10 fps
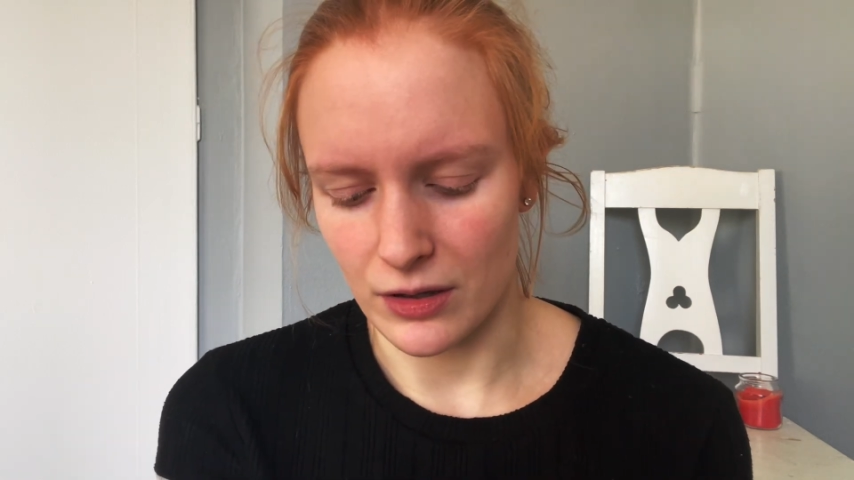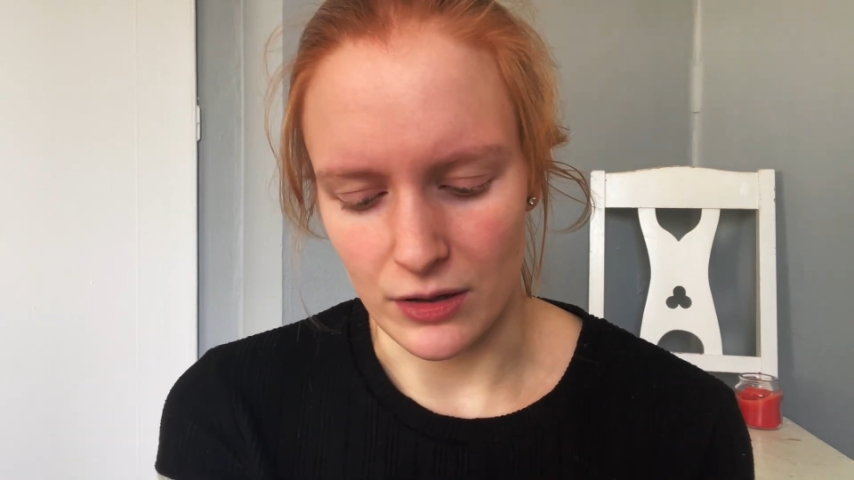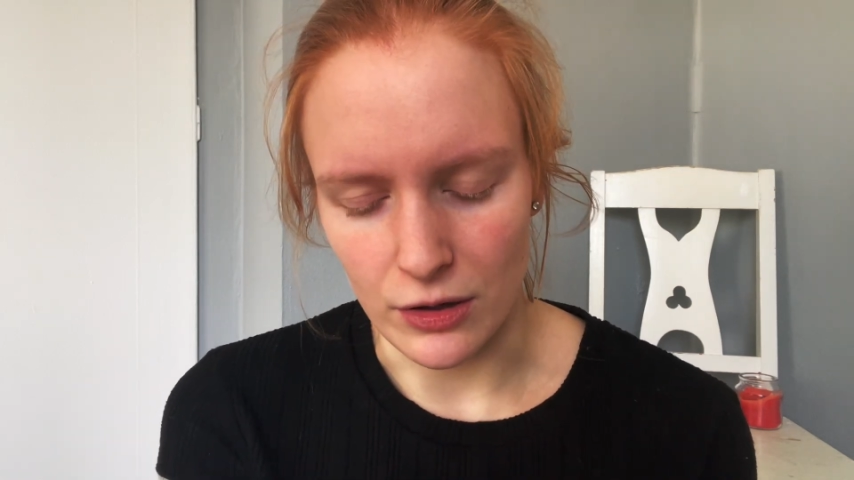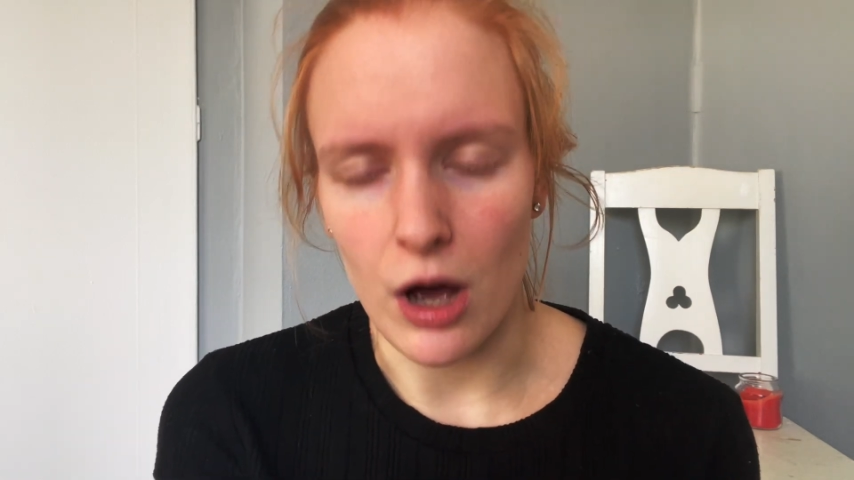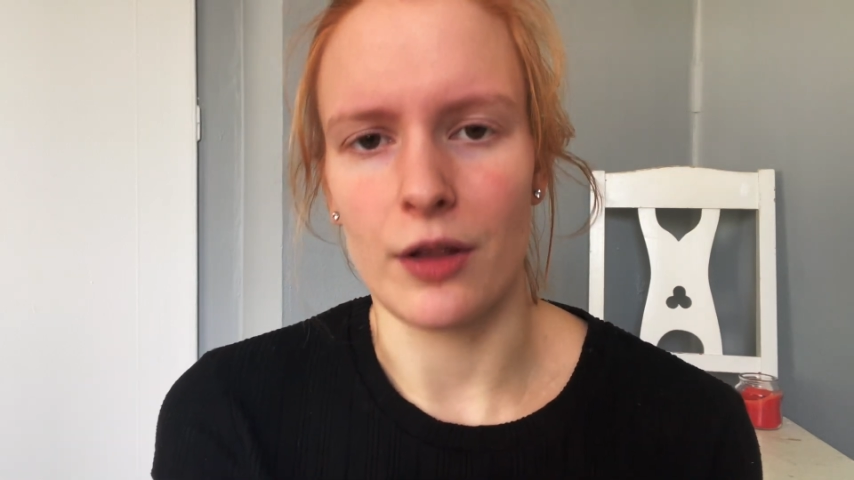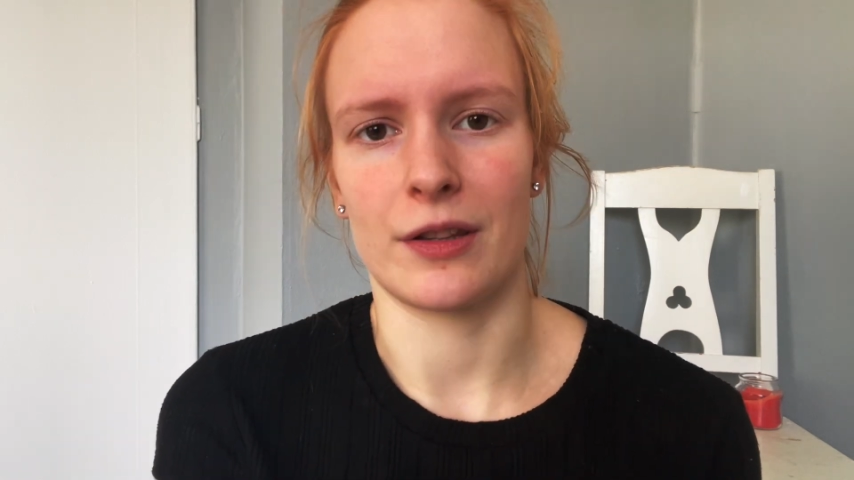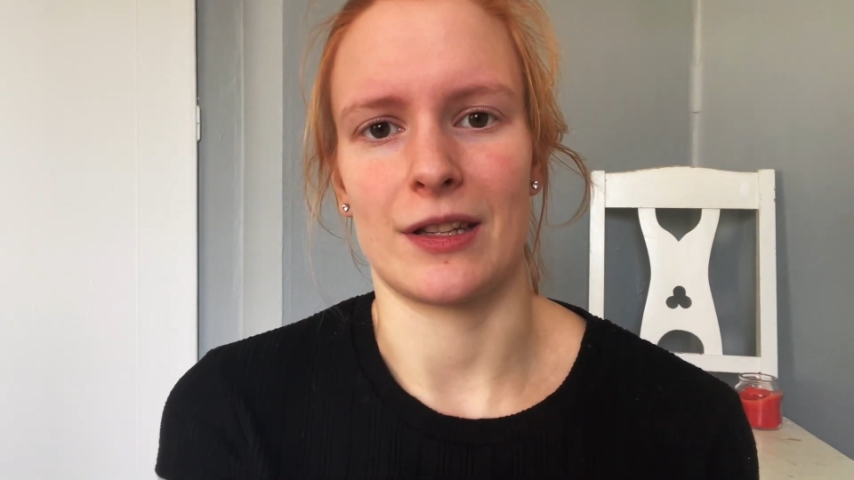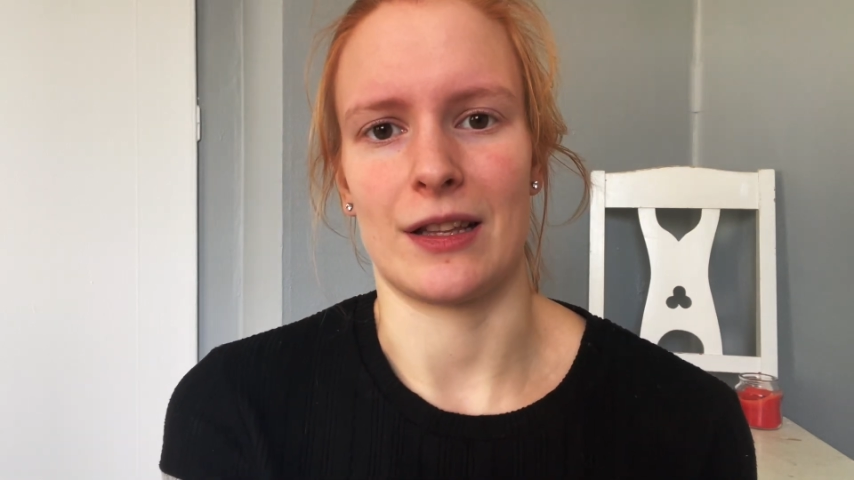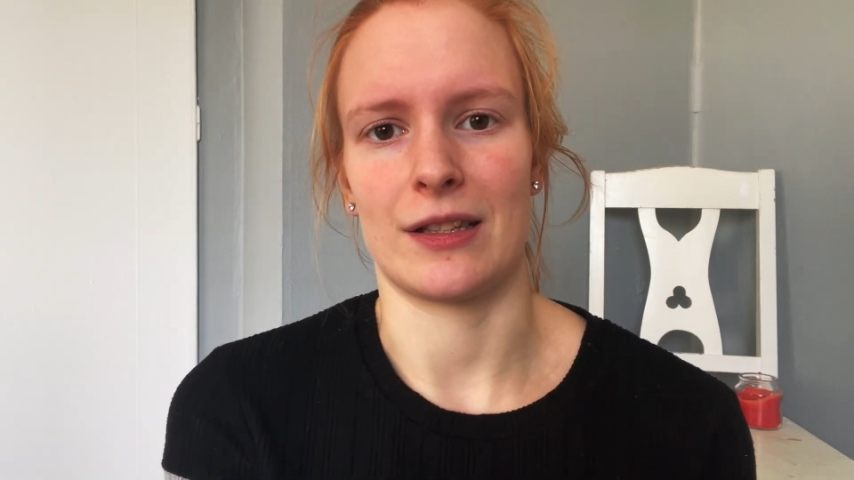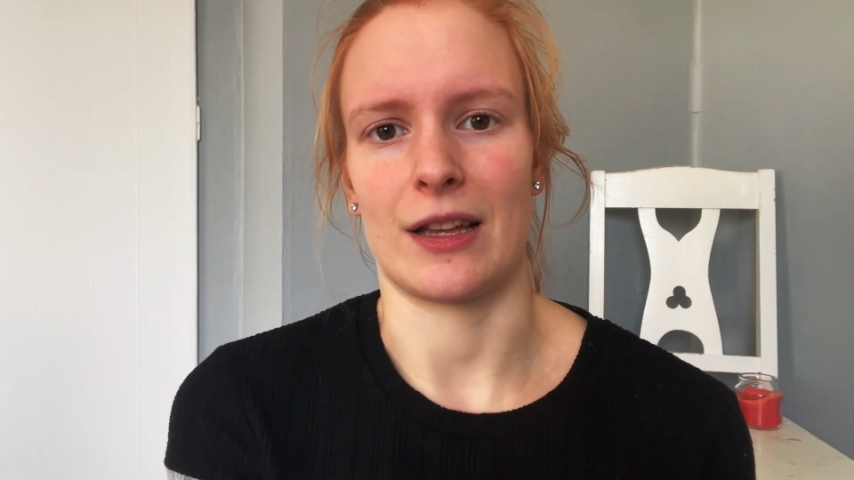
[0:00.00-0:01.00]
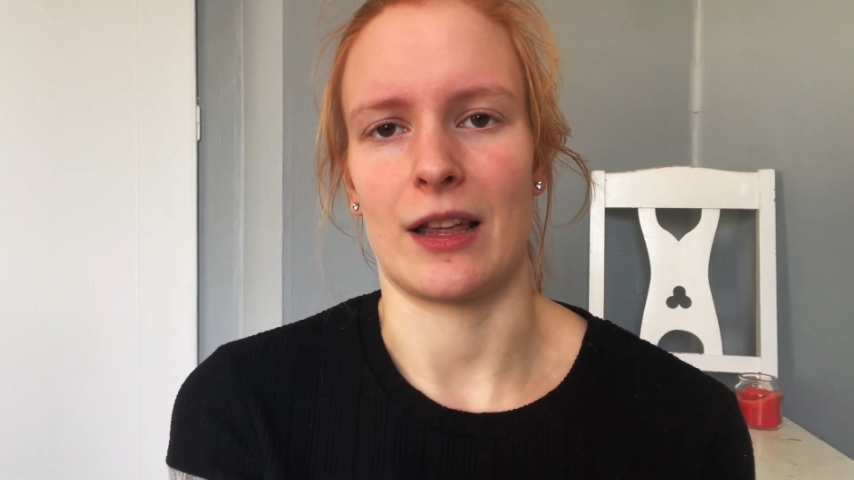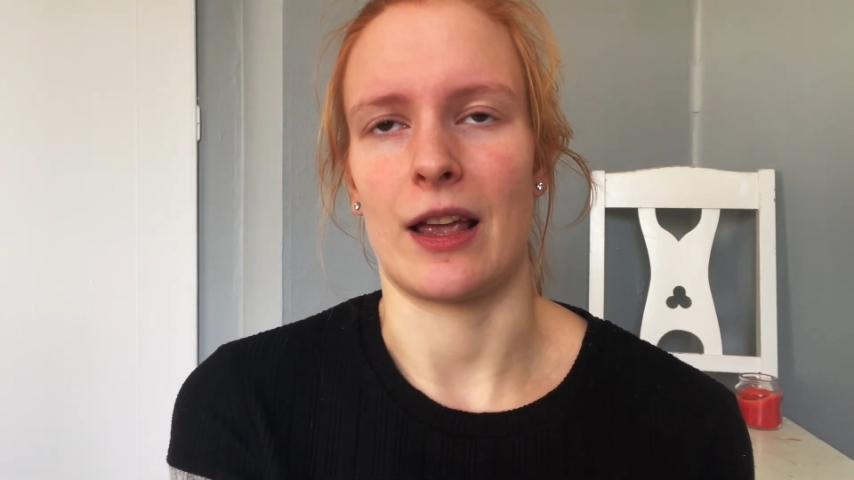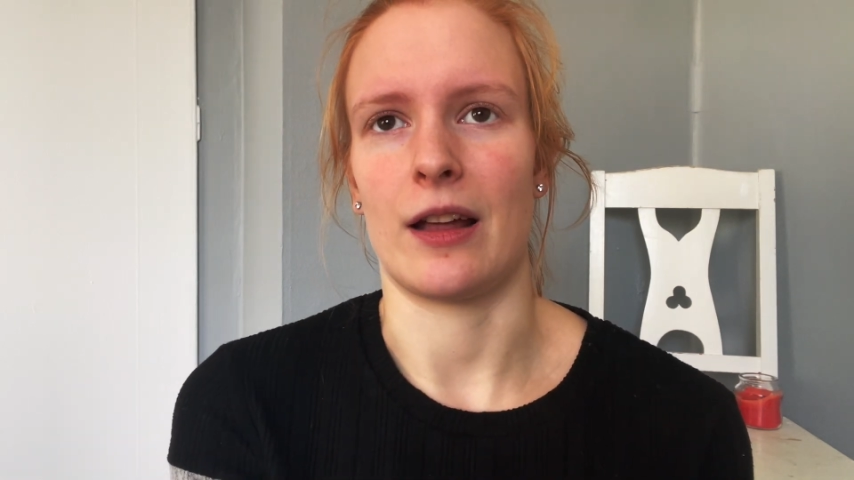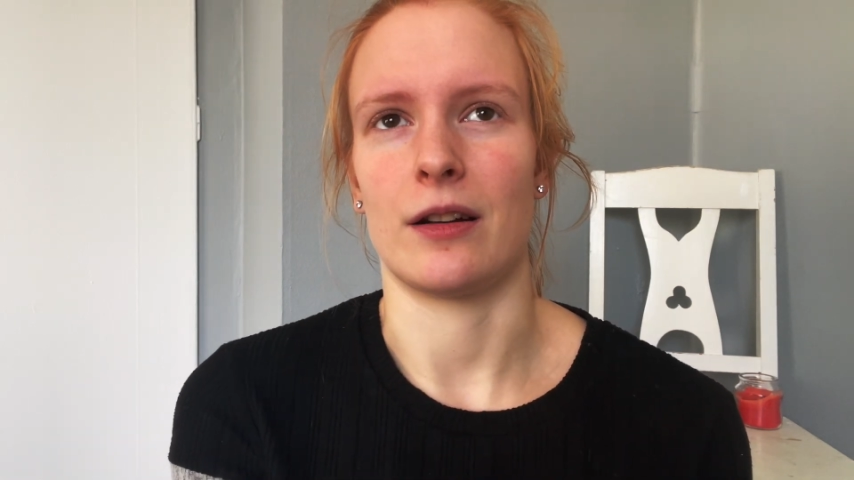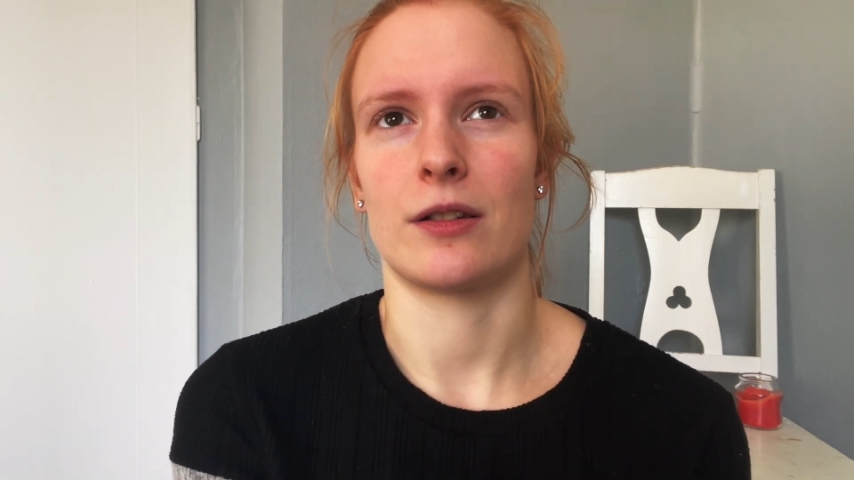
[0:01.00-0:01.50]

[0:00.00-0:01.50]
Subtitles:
nonsense again.